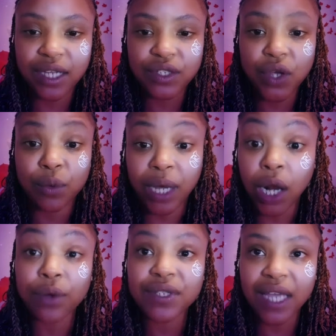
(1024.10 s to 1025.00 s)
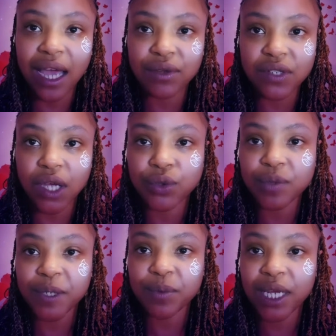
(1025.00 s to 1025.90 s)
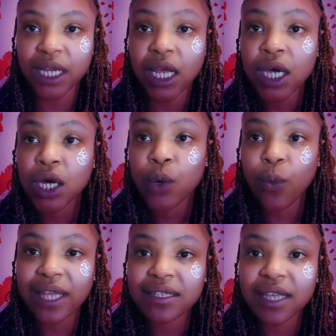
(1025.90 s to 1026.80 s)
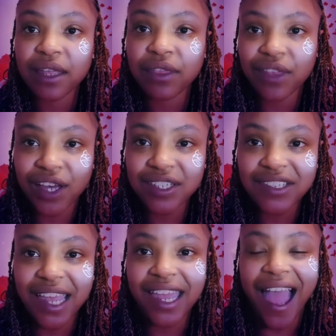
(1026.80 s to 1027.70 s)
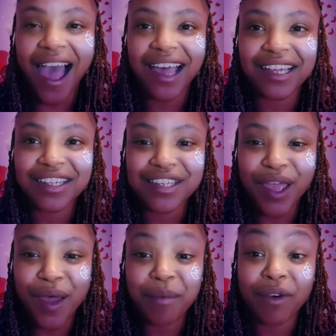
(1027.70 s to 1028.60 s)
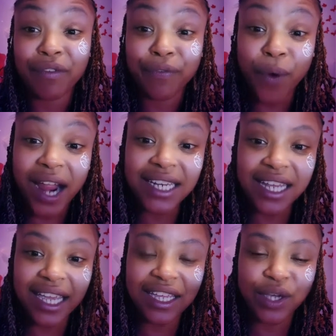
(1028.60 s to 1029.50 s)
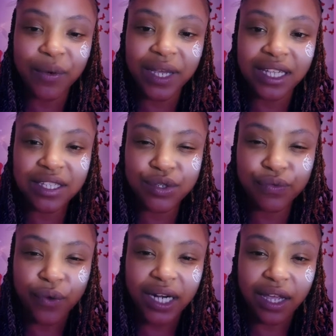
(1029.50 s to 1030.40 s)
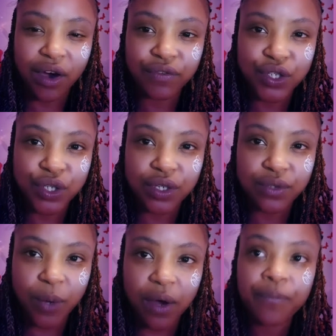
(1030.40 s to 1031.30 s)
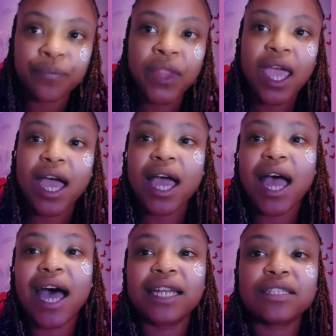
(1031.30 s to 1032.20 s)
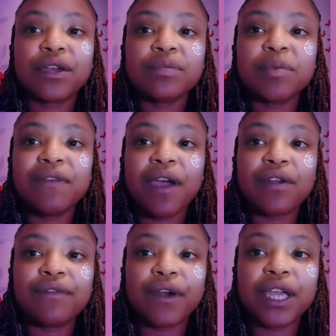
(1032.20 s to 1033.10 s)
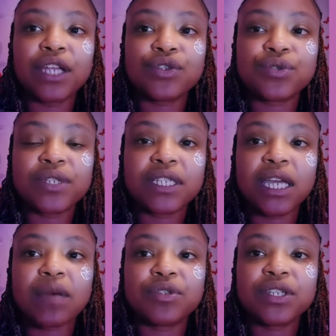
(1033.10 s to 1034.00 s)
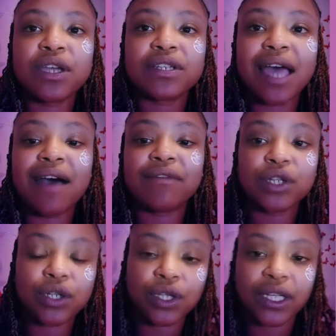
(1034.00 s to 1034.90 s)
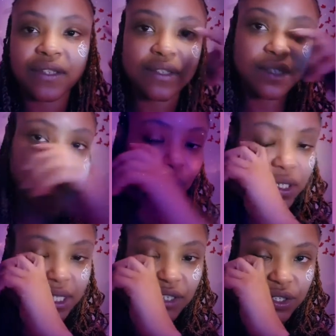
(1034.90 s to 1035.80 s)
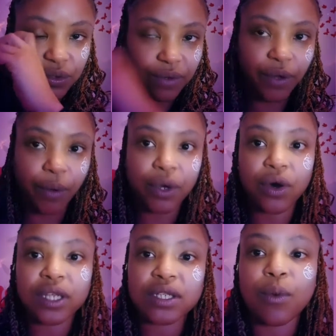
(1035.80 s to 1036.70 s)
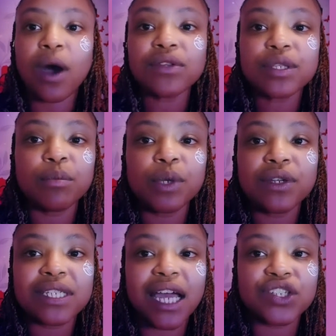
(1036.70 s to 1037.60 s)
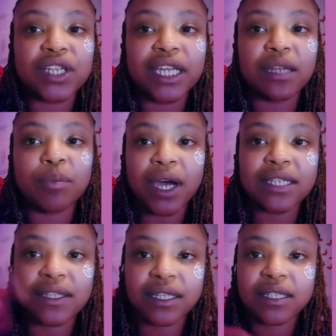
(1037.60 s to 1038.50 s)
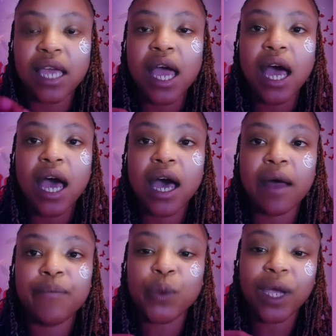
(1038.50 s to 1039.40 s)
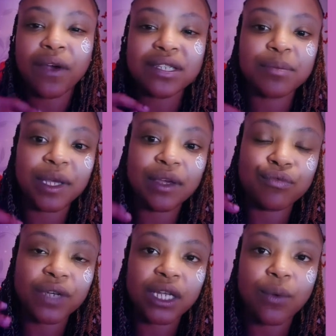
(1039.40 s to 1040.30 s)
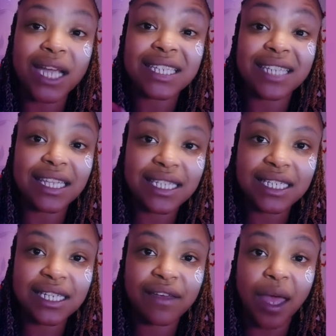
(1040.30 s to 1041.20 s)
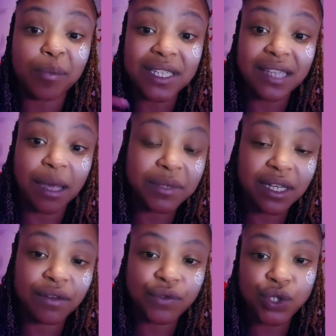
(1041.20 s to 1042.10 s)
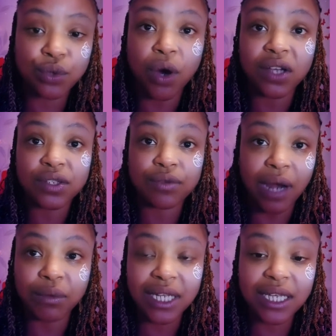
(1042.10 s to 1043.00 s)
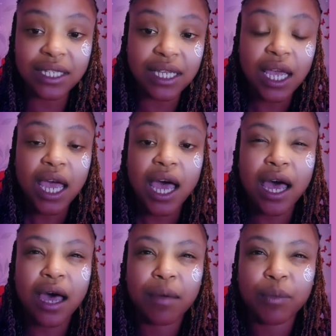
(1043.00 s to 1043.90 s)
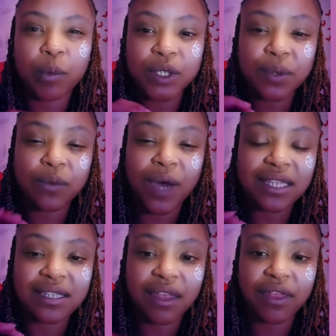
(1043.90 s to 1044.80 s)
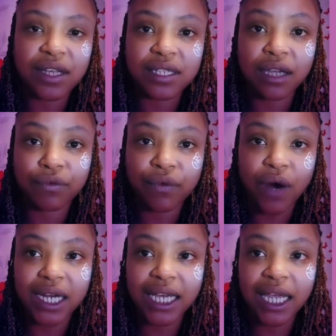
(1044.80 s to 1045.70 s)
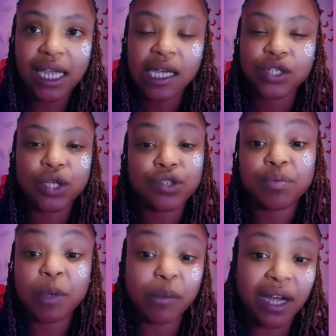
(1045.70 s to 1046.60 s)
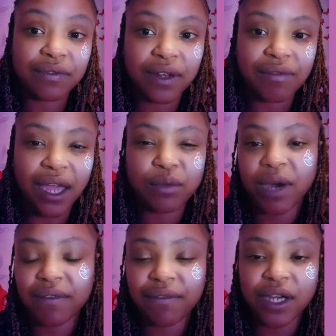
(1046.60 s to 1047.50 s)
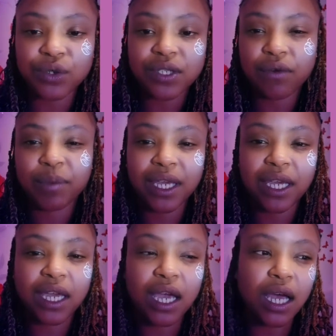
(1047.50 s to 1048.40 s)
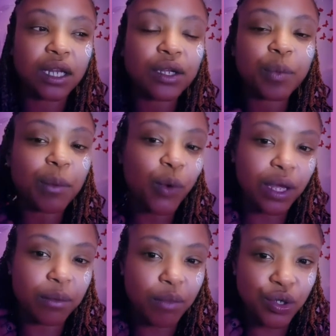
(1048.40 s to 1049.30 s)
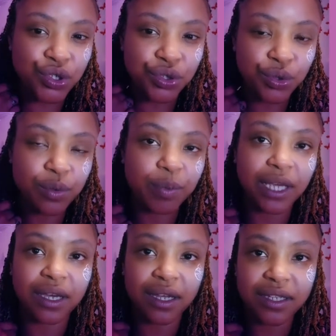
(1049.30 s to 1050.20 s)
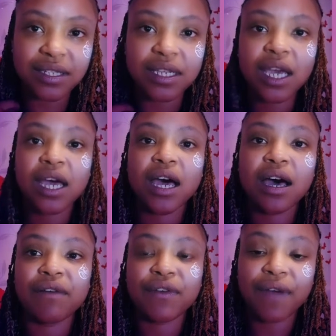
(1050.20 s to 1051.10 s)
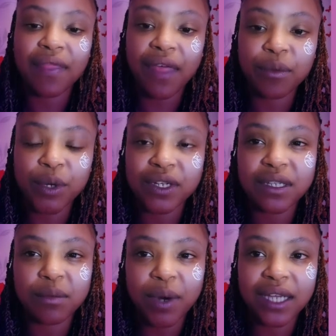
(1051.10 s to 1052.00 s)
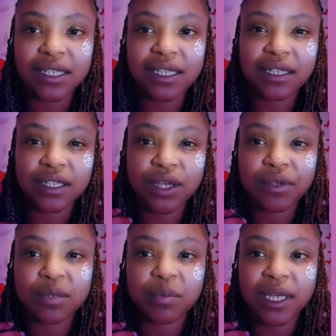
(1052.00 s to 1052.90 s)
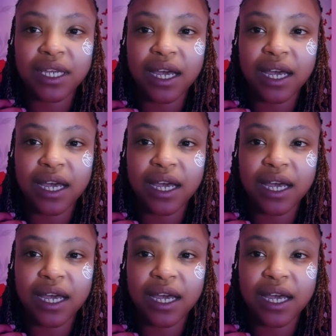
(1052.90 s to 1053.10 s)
So we're closing out cycles between Wednesday, Thursday, and Friday, going into Friday afternoon as well. And it's going to be very, very interesting. I'm just going to have a little look and see what's actually sort of going on. So whilst the moon is actually in Pisces, we're going to be really quite sensitive and perceptive to our surroundings between Wednesday, Thursday, and Friday. So just be mindful of that. You might find yourself being a little bit more emotional because of the fact that the moon is in Pisces, and it's going to be